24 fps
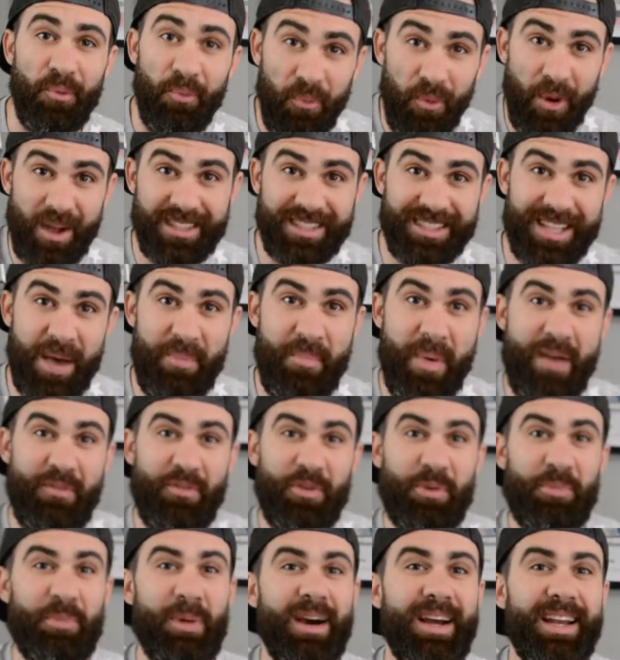What's up,
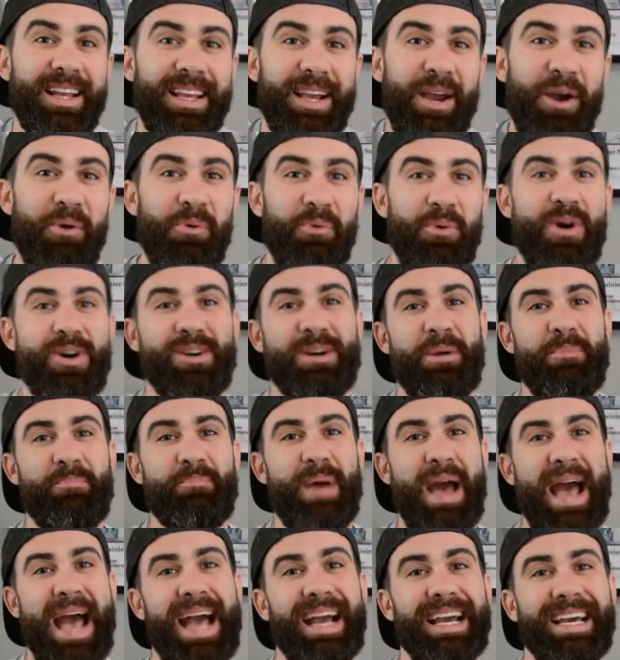everybody? Welcome
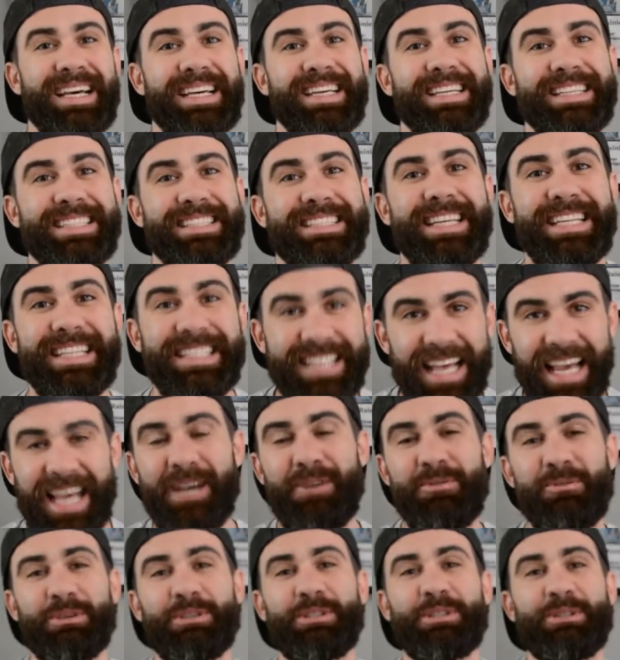back.
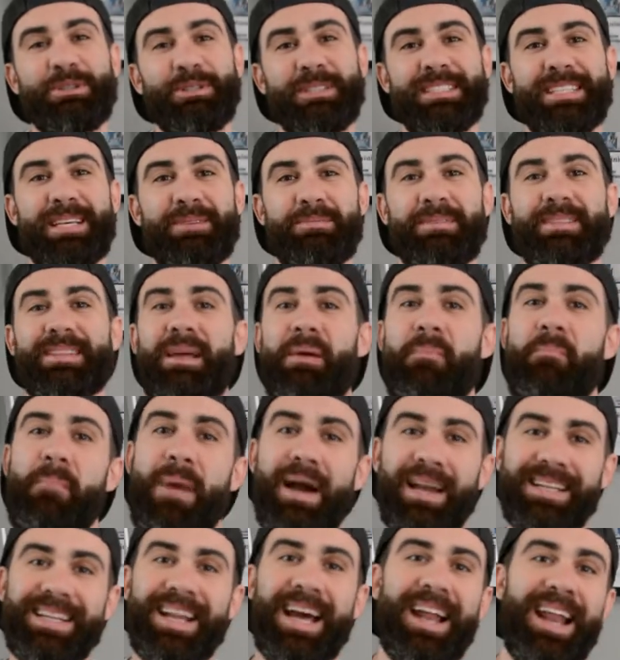Today we're doing something that
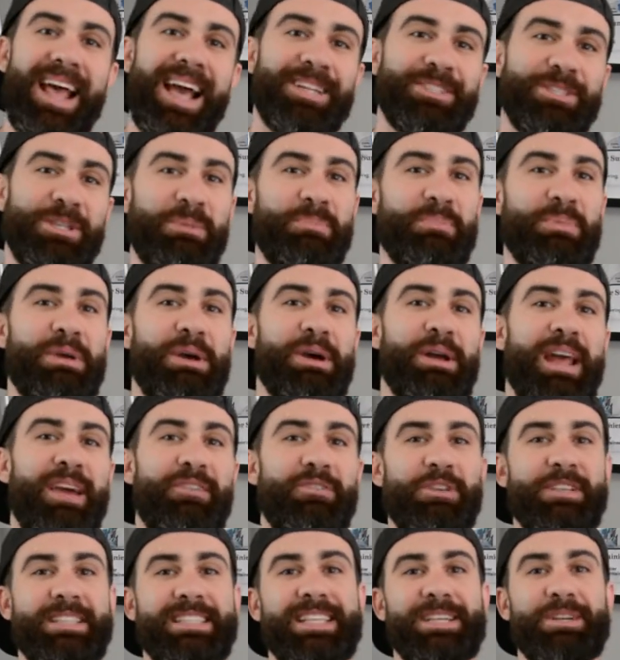might not actually be on
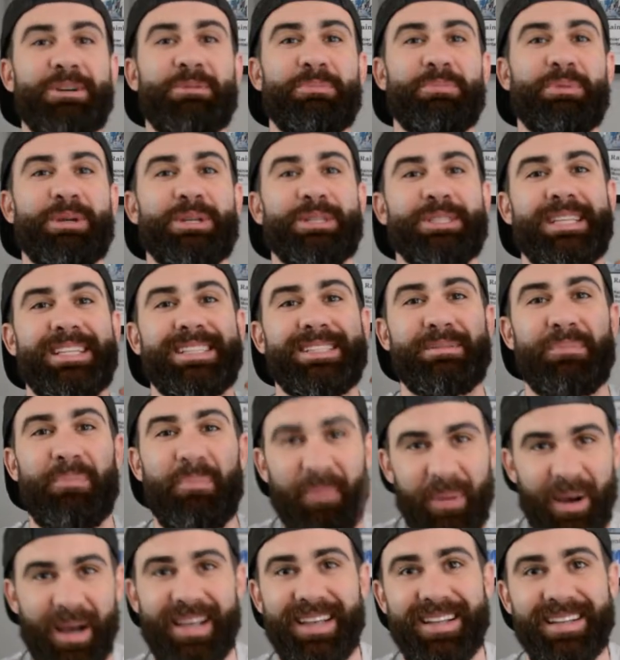every single person's
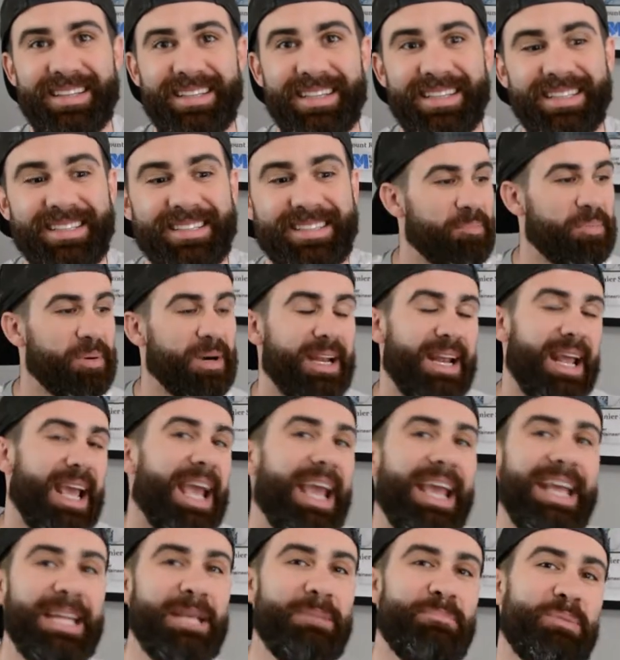bucket list, but
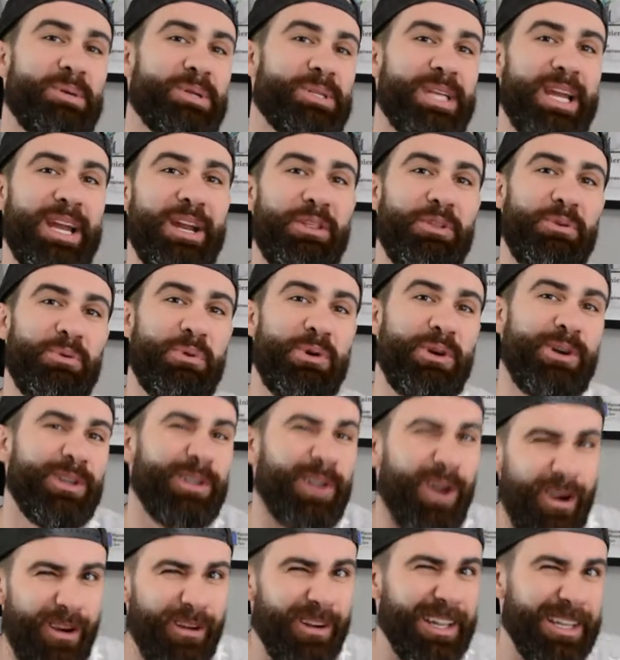eighty percent of the
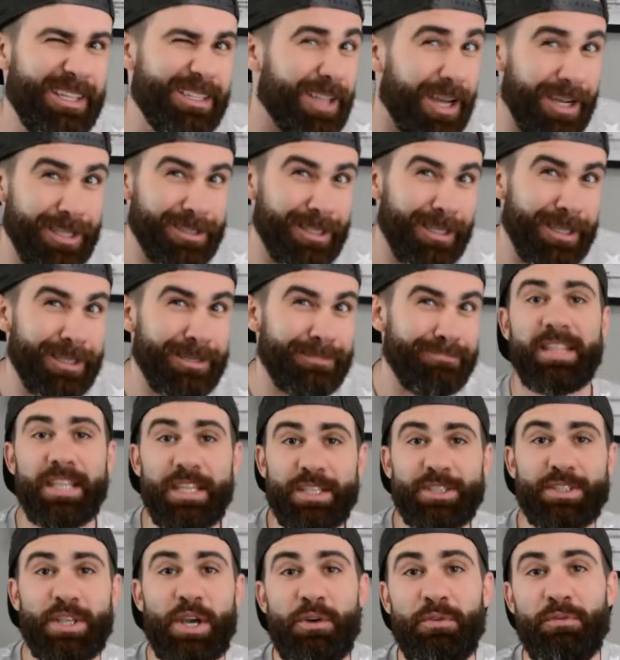world already does it.
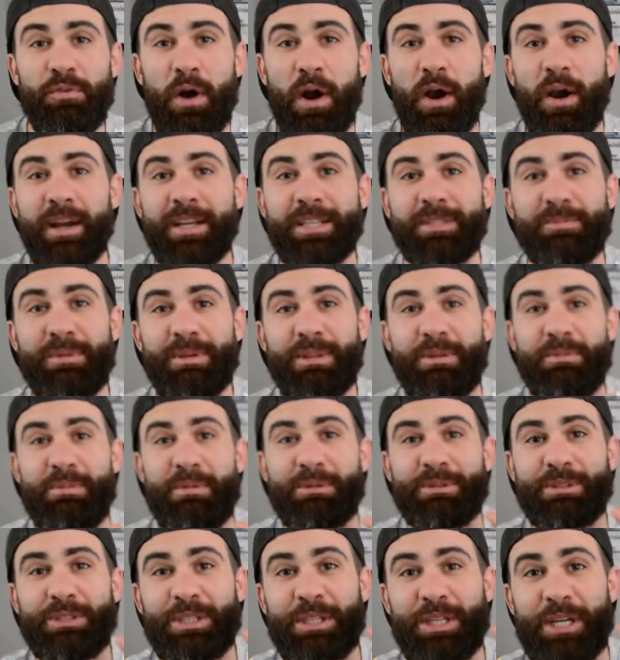This so far has been the
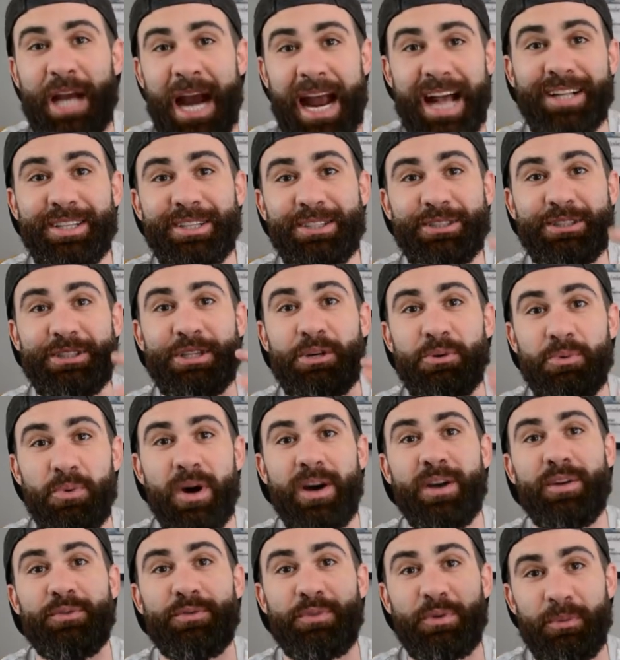most challenging
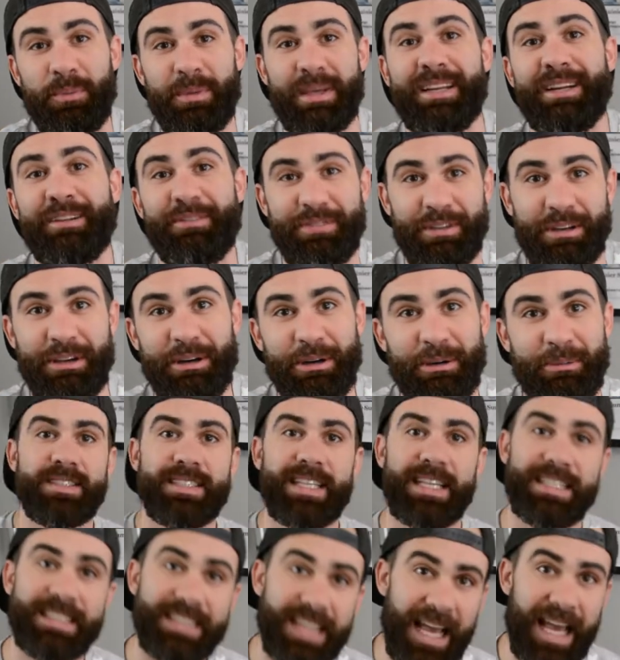one for me to film.
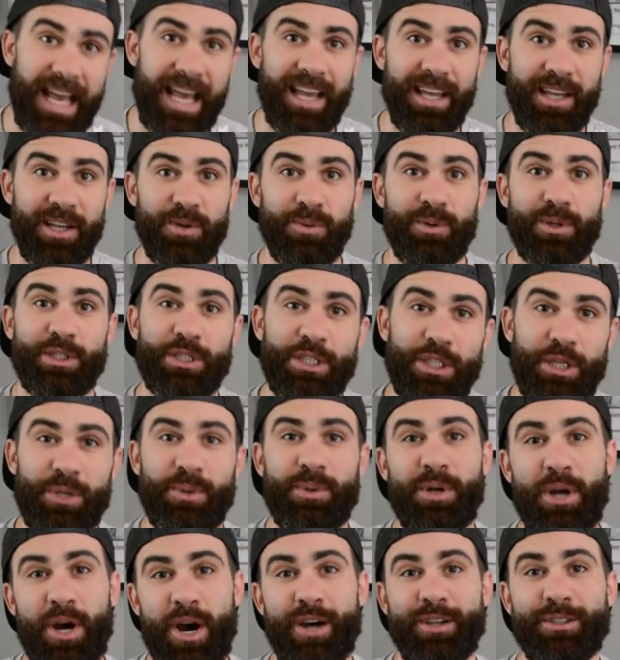Today we're
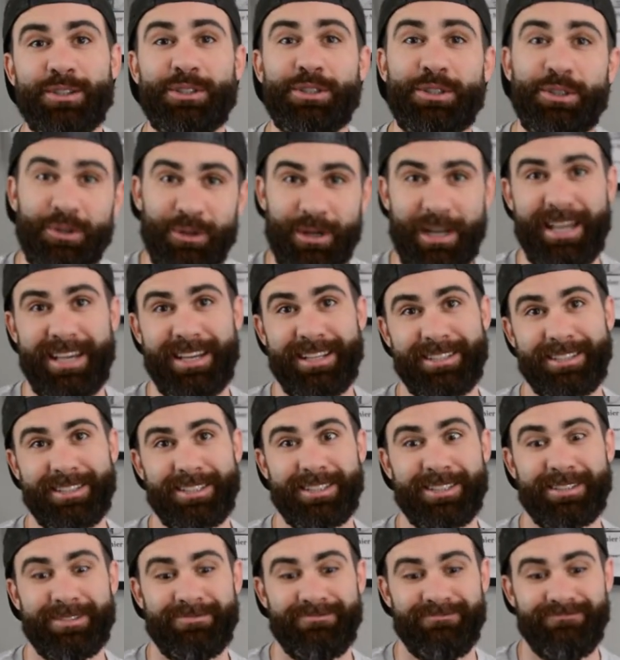chewing on
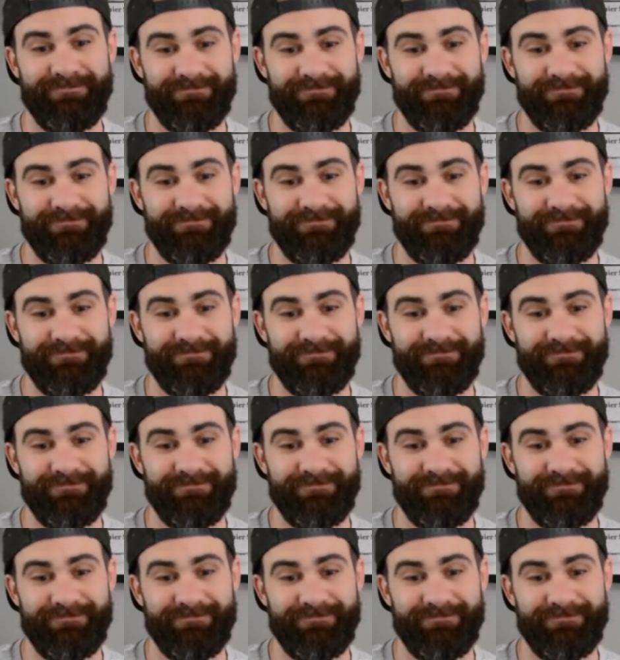crickets.